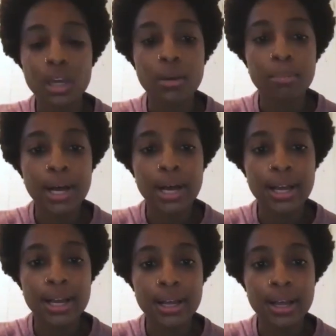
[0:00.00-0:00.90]

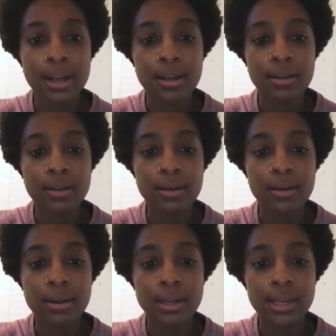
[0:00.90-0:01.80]
But
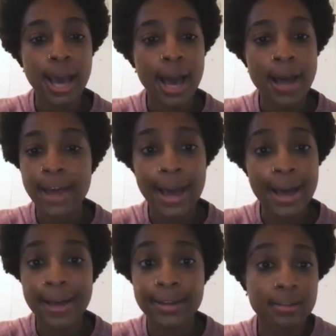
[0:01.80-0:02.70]
yeah, they
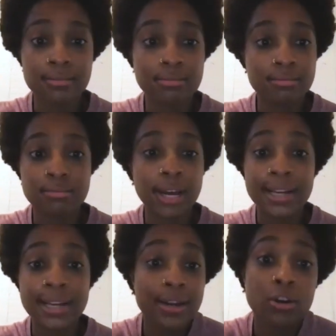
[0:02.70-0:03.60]
had, like I
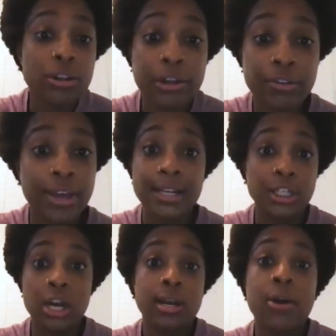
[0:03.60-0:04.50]
said earlier, they had
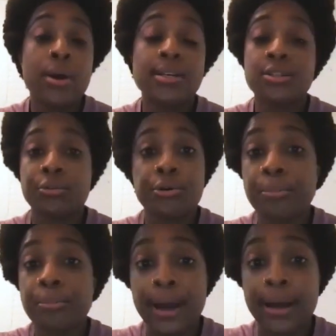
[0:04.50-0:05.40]
John Elway as their
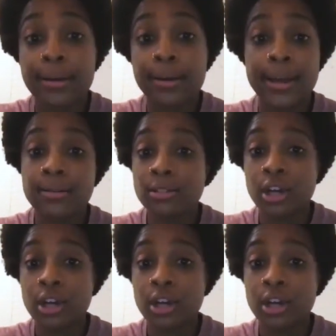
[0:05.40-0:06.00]
quarterback, and